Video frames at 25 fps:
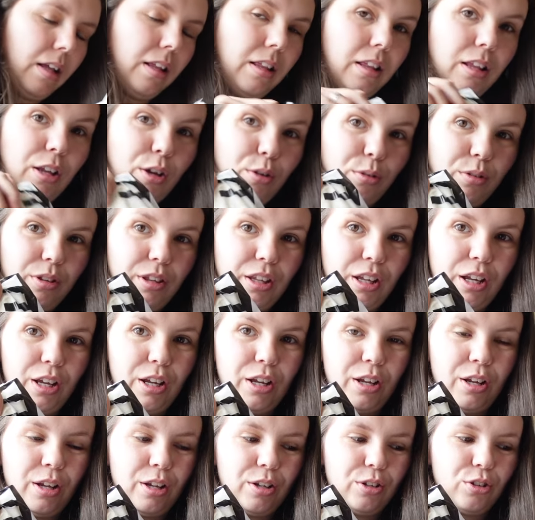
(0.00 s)
Well,
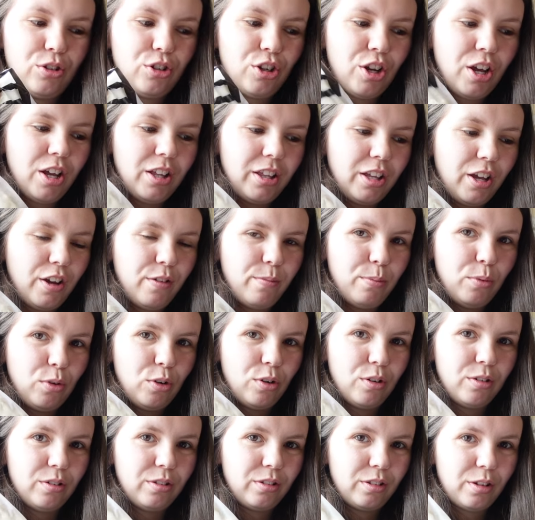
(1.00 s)
the shirt that I
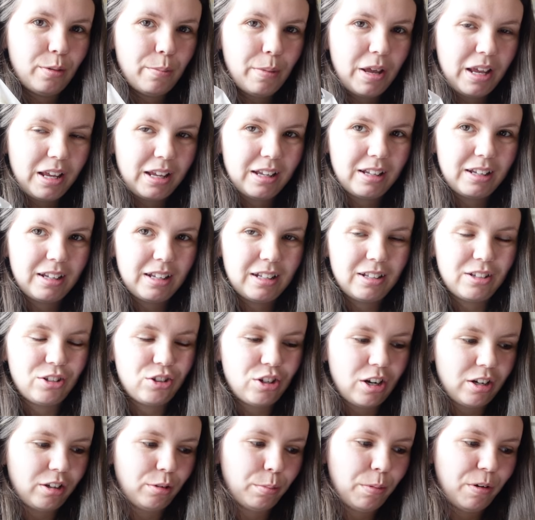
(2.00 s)
bought to make into
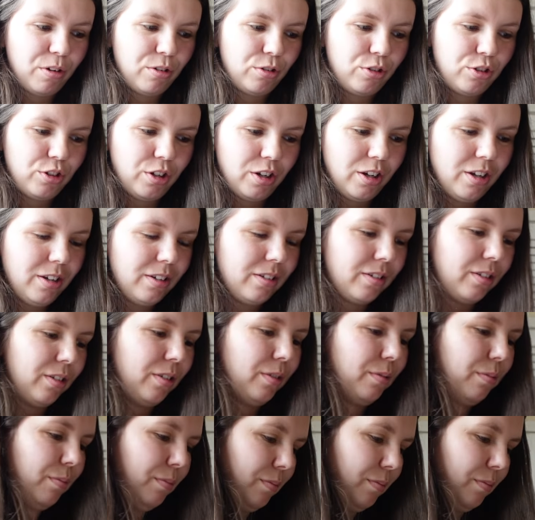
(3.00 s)
Jack Sparrow's shirt.